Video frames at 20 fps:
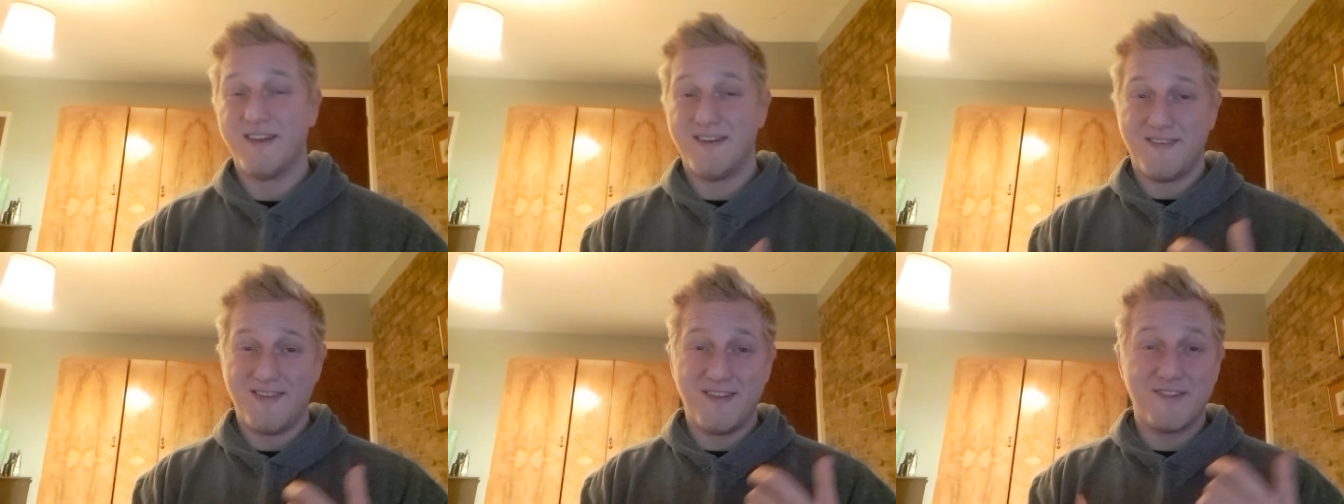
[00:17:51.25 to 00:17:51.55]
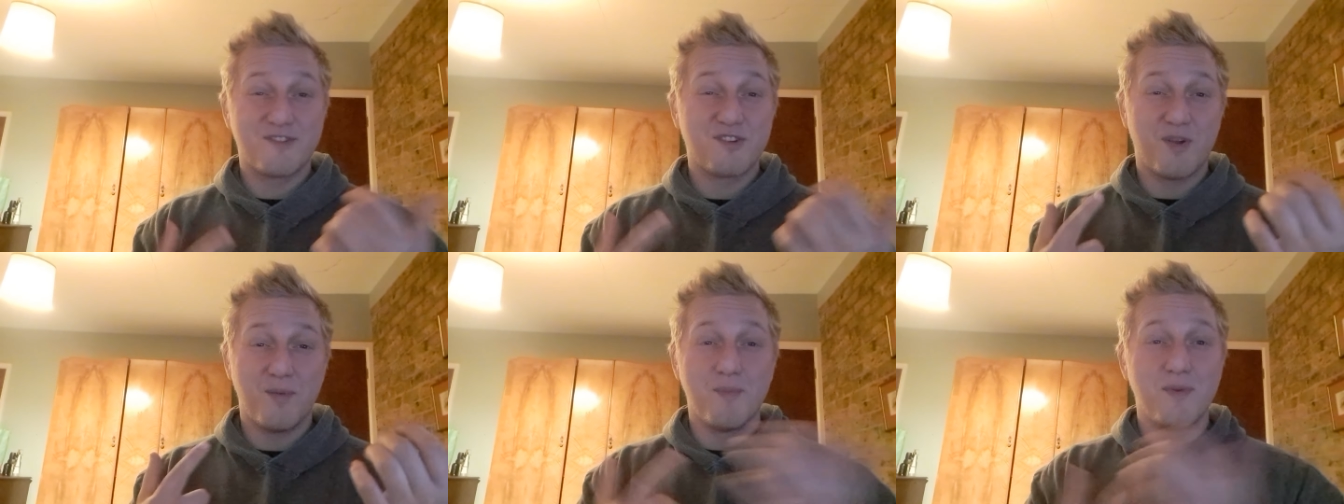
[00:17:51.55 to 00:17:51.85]

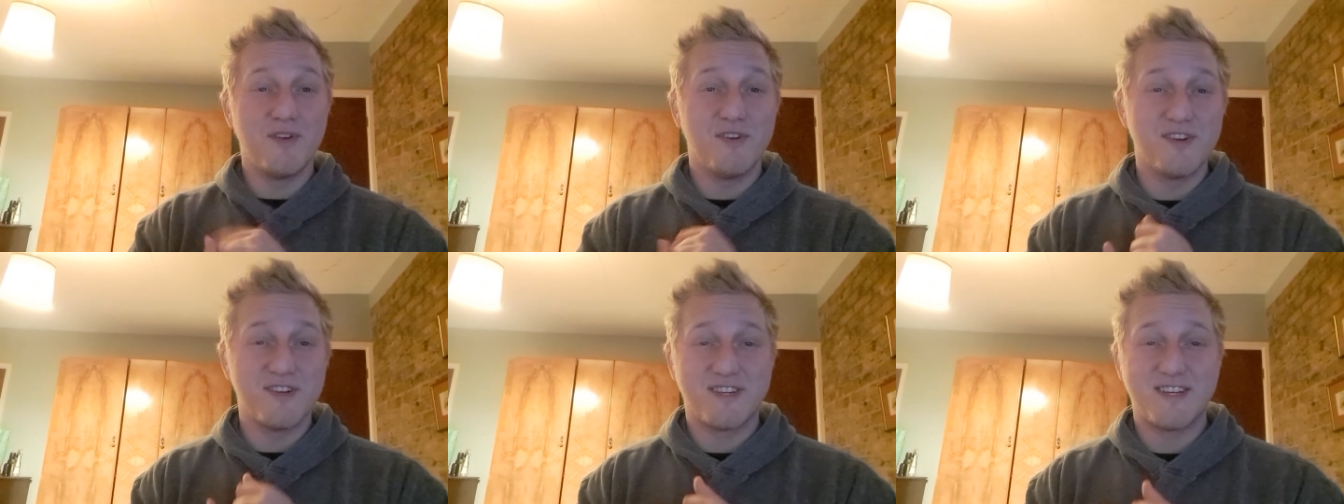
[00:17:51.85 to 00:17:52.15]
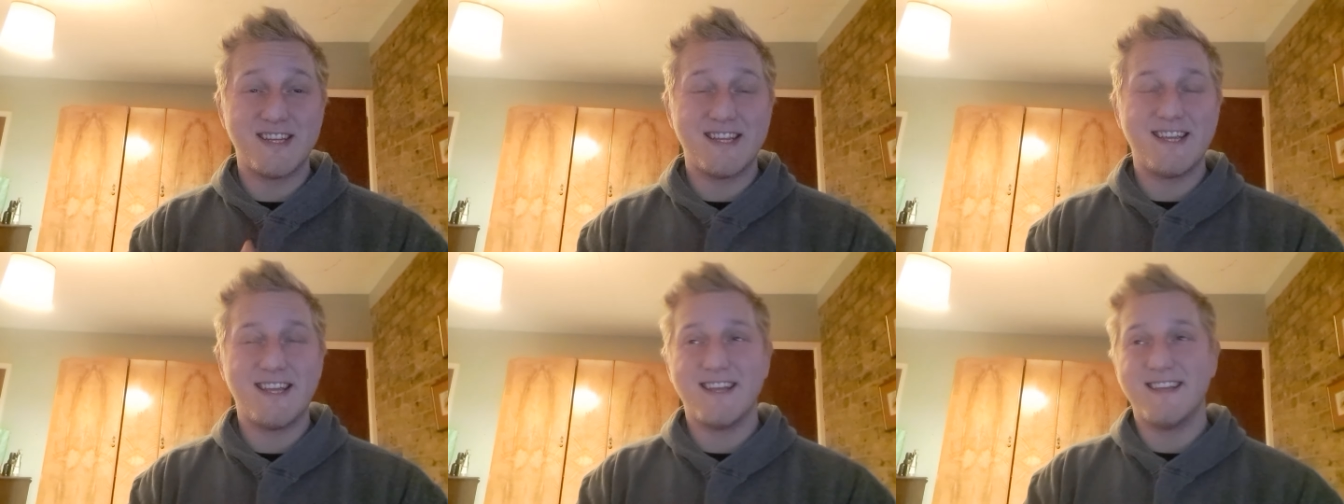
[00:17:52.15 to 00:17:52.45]
His
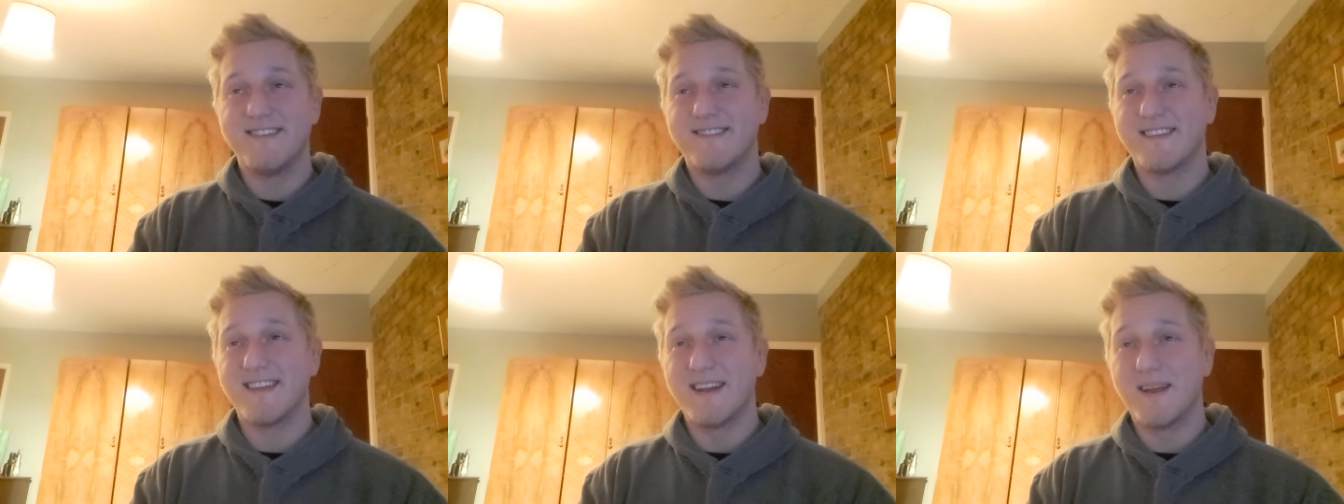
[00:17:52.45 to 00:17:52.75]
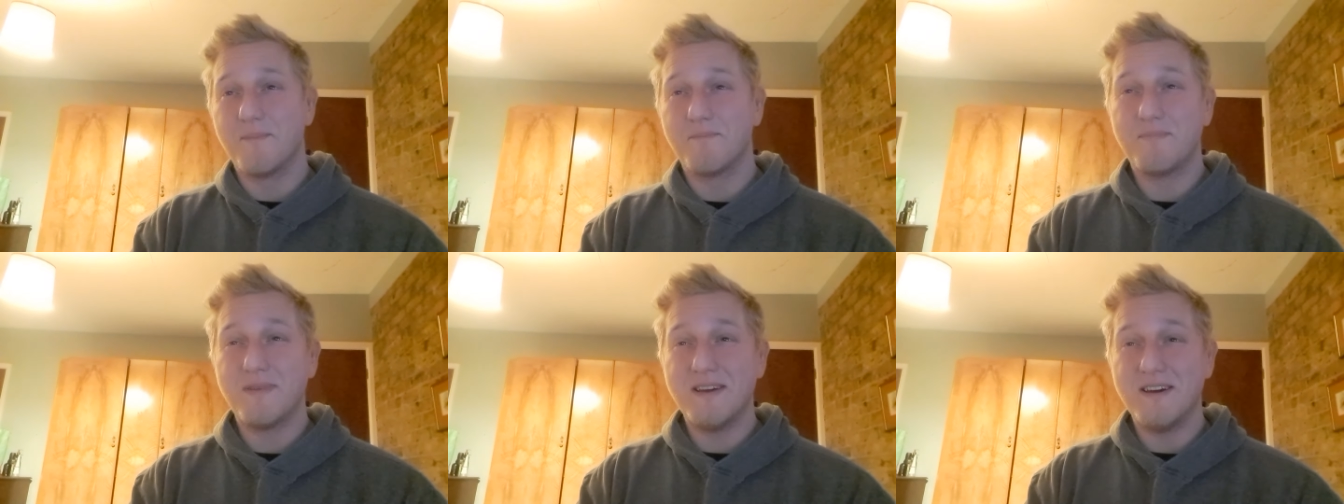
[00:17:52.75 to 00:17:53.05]
community is in a
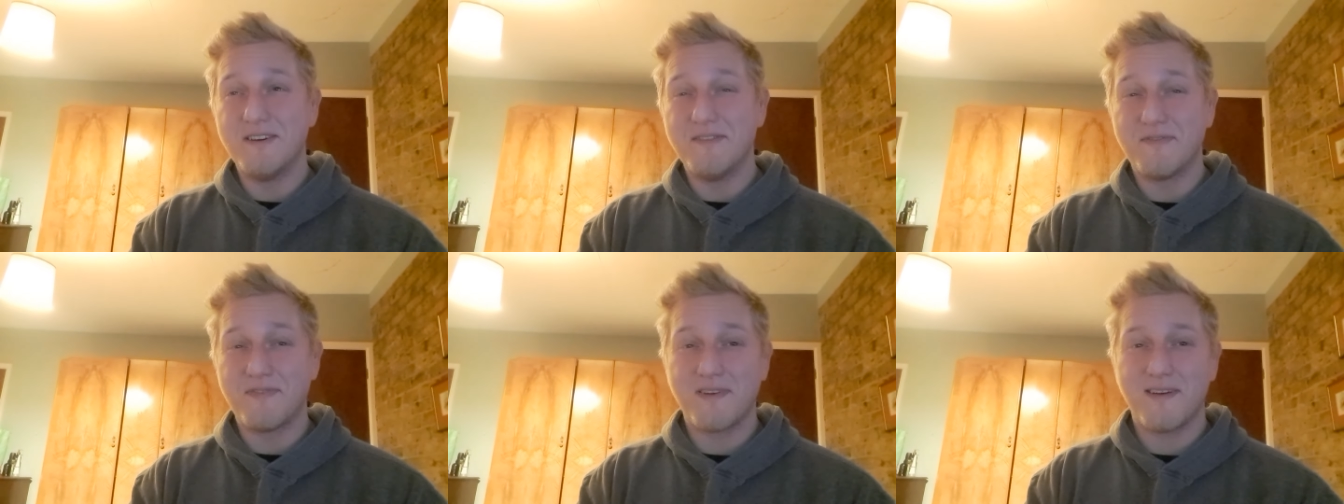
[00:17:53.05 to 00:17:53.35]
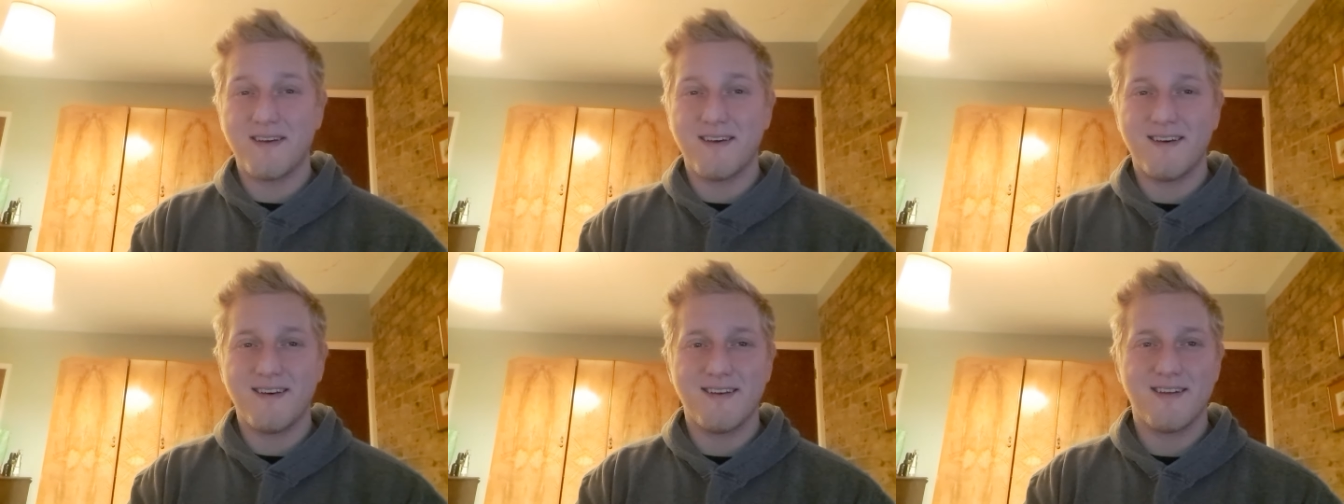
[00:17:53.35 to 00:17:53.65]
bit of
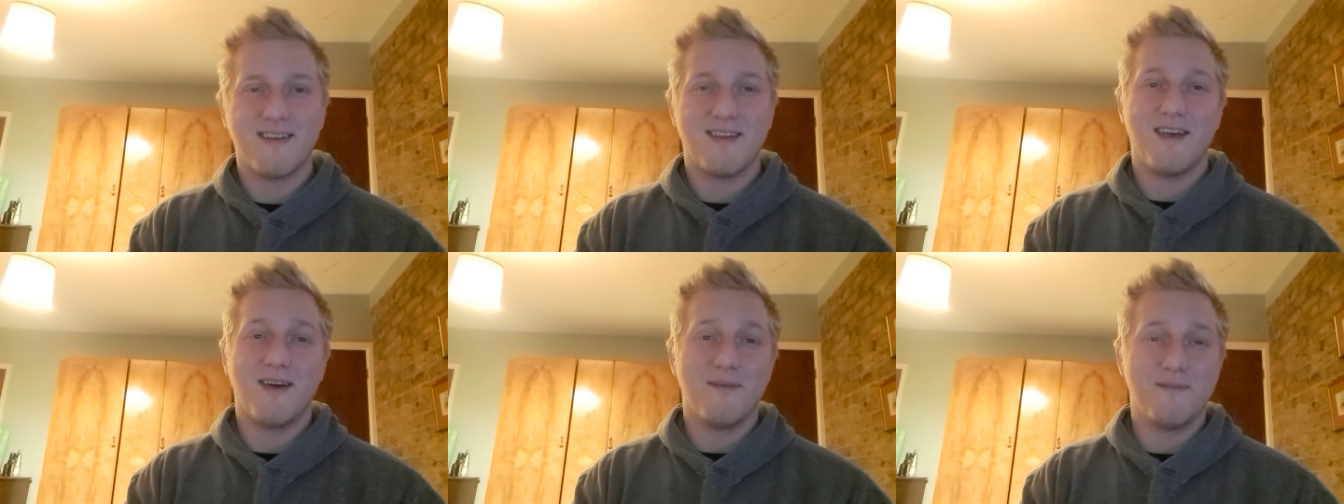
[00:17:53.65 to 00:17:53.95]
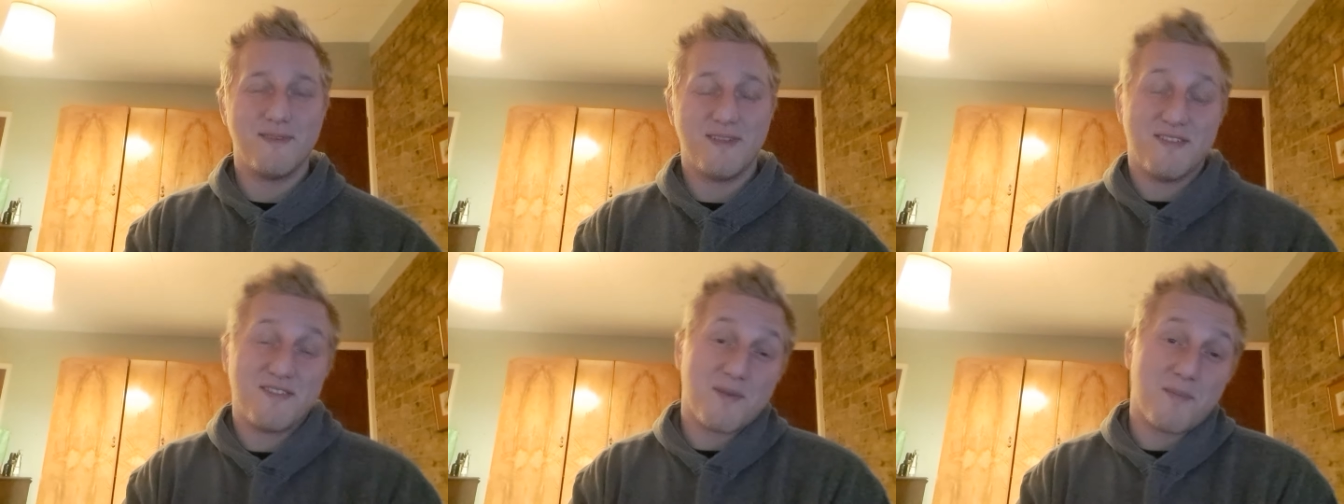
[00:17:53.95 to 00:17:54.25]
a, a
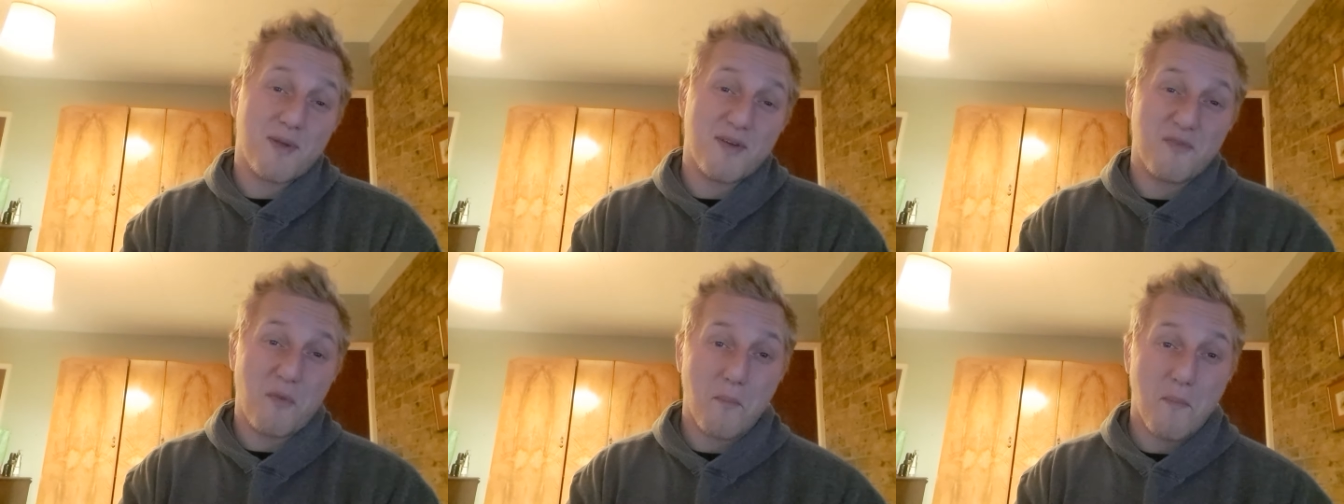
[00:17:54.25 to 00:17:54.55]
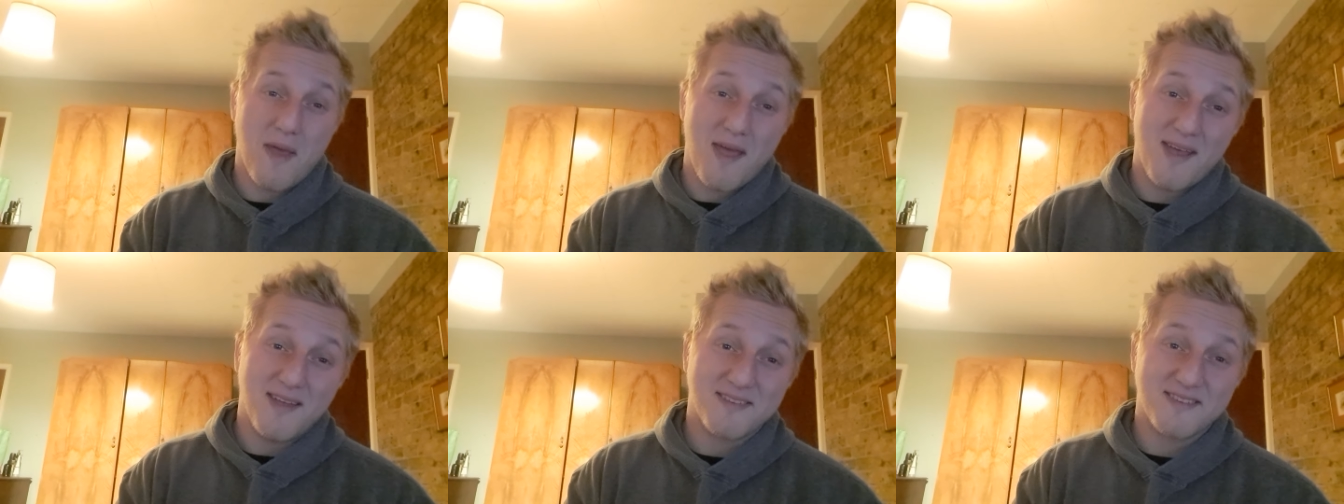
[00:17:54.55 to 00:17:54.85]
it's a bit of a
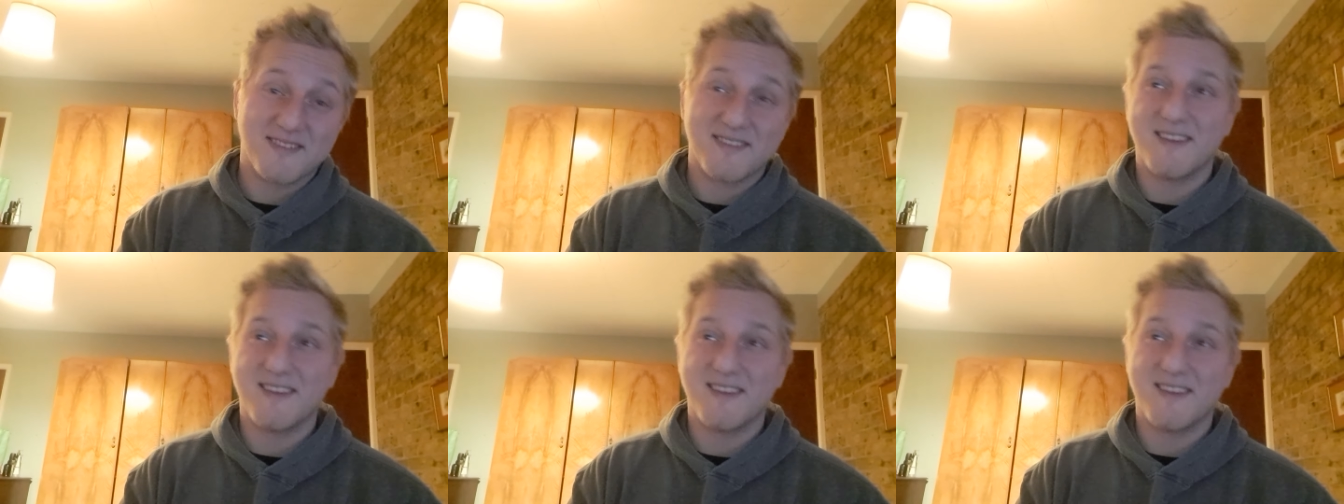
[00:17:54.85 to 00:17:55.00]
mess.